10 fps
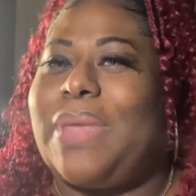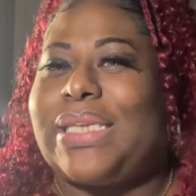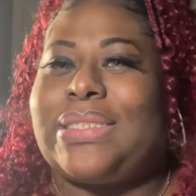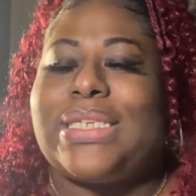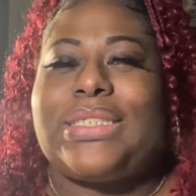
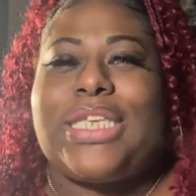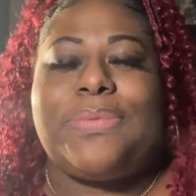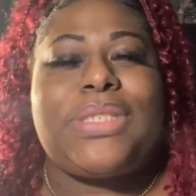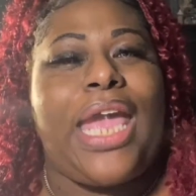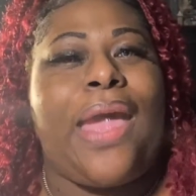business
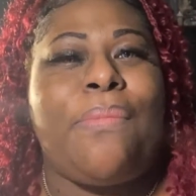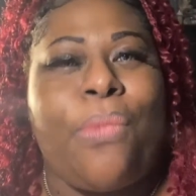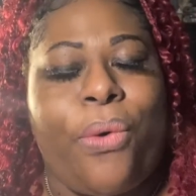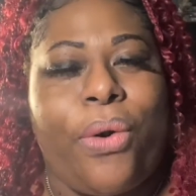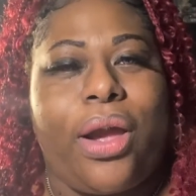tips,
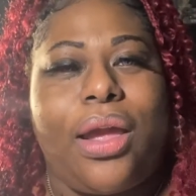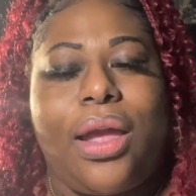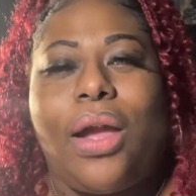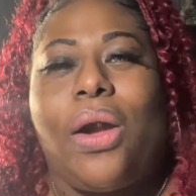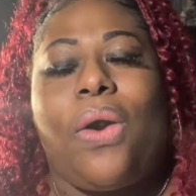and
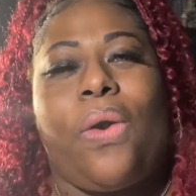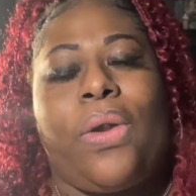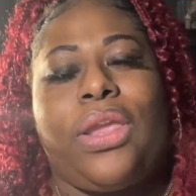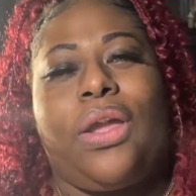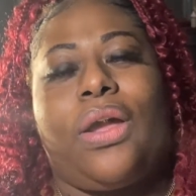more
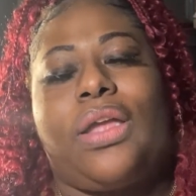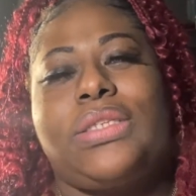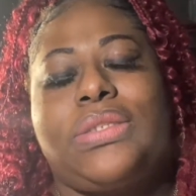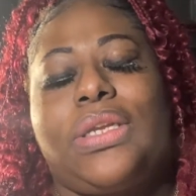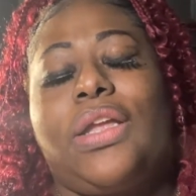on your
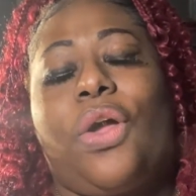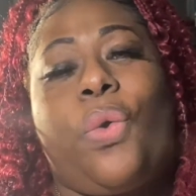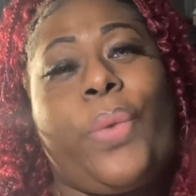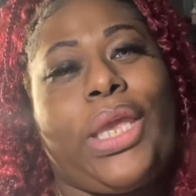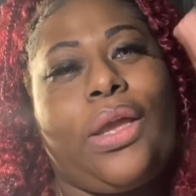girl's
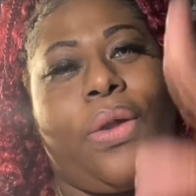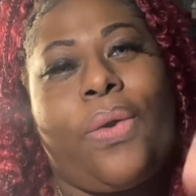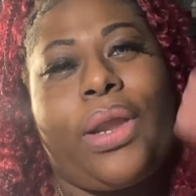Queen